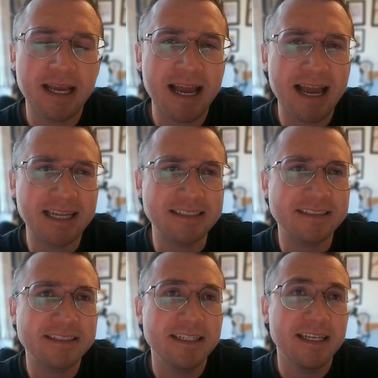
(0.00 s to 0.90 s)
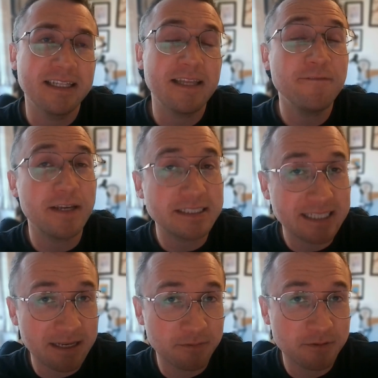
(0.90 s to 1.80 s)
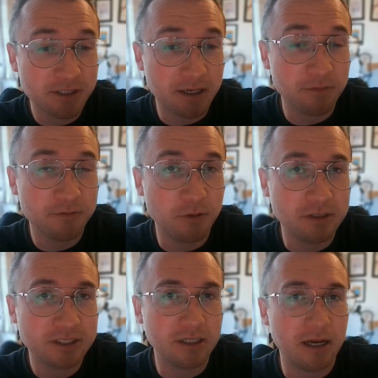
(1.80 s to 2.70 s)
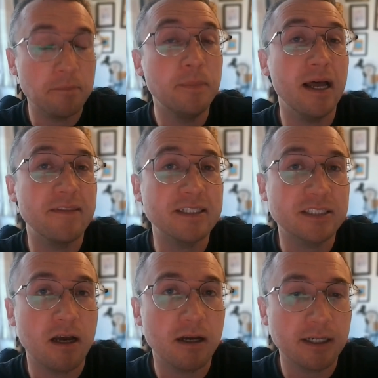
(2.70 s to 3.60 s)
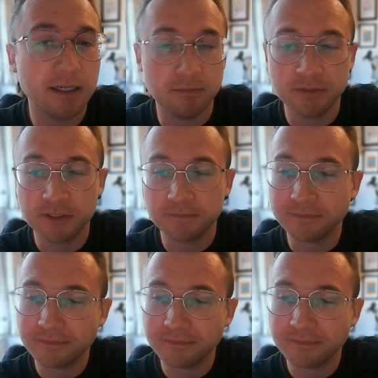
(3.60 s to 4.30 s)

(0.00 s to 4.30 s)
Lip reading: And they fixed that in time before the start. But the start comes.